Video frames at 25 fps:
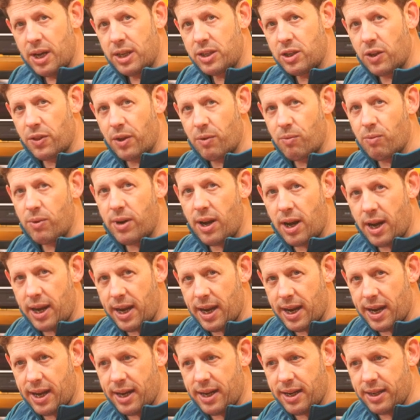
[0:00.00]
So there
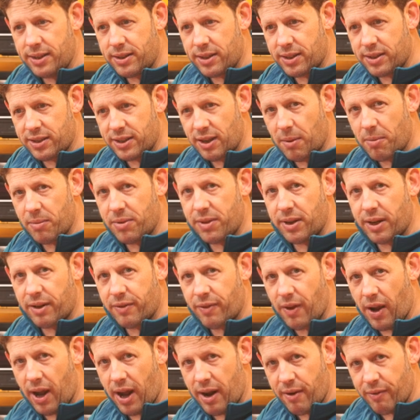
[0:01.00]
really is something
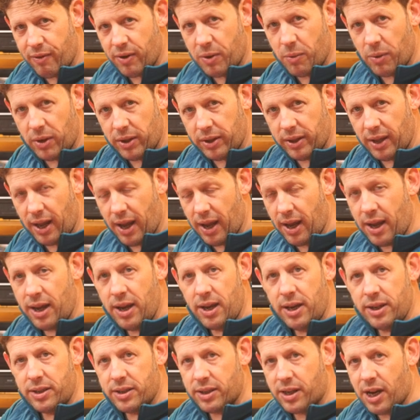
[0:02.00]
for everyone there
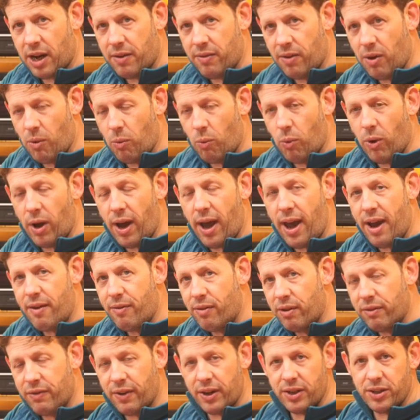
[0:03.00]
to cover
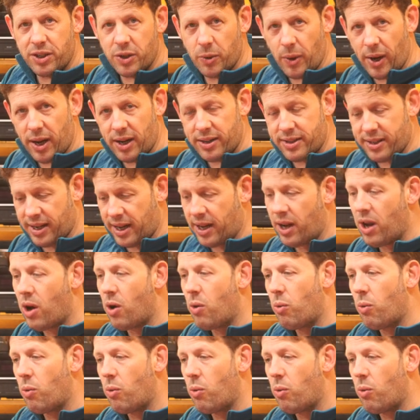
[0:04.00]
whatever eventuality,